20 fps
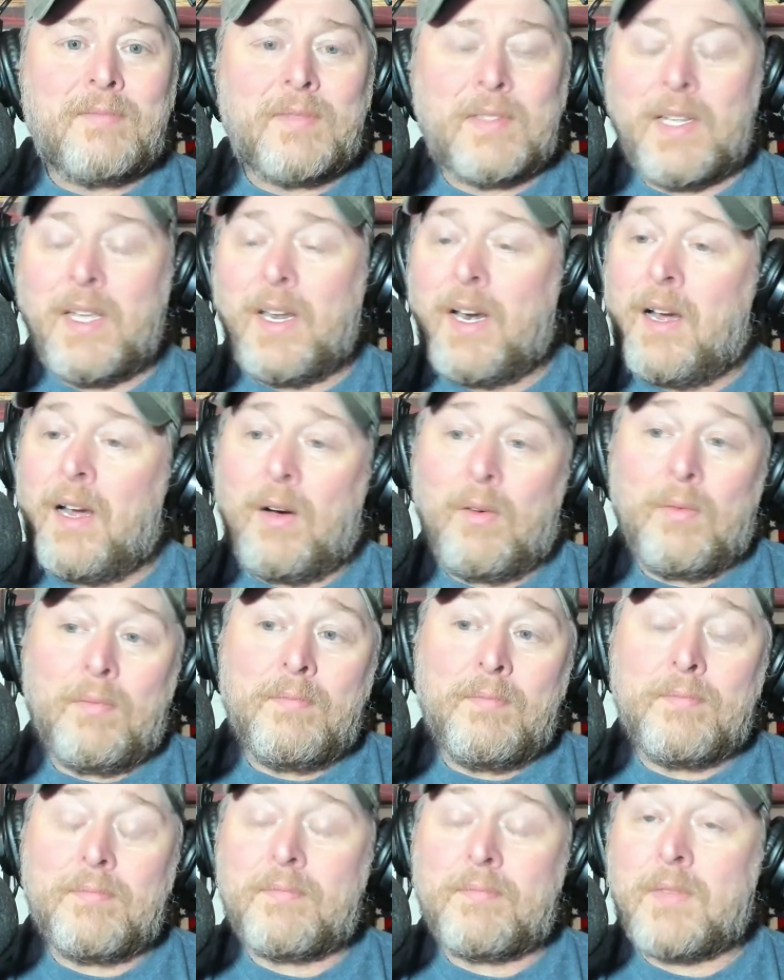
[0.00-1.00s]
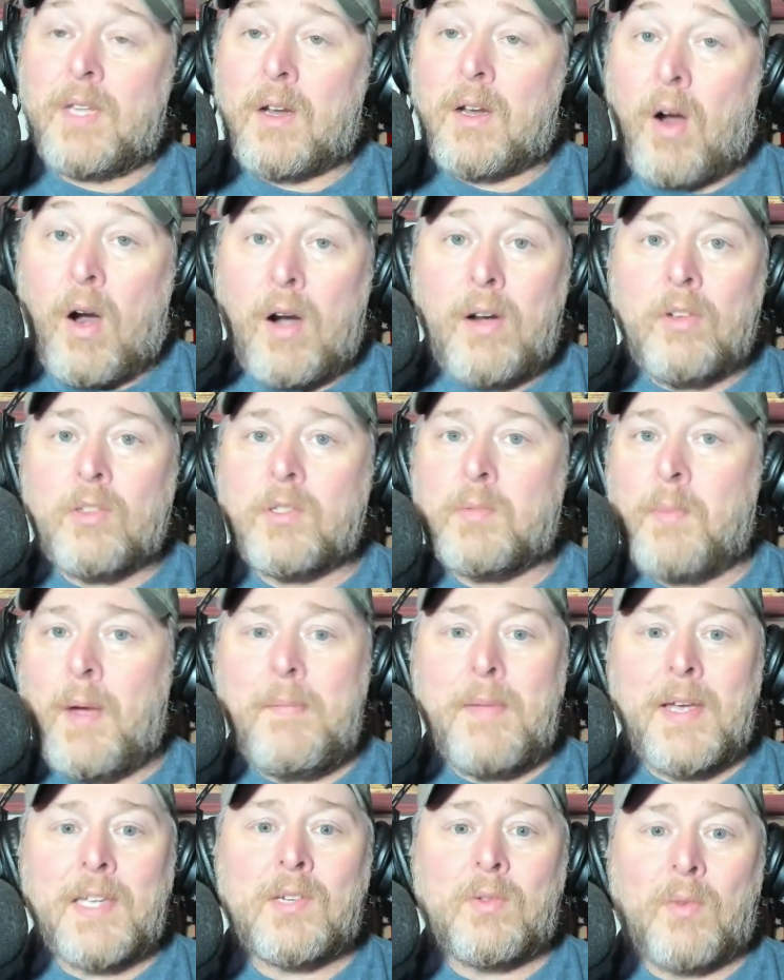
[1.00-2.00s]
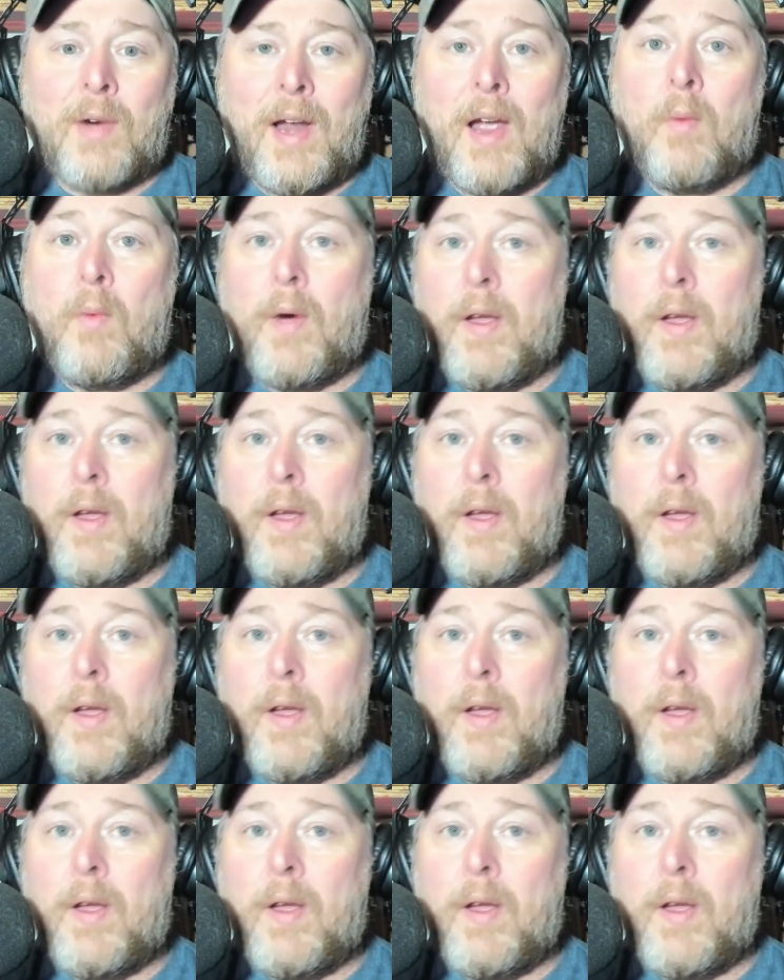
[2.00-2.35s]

you know, the Cardinals may mess around,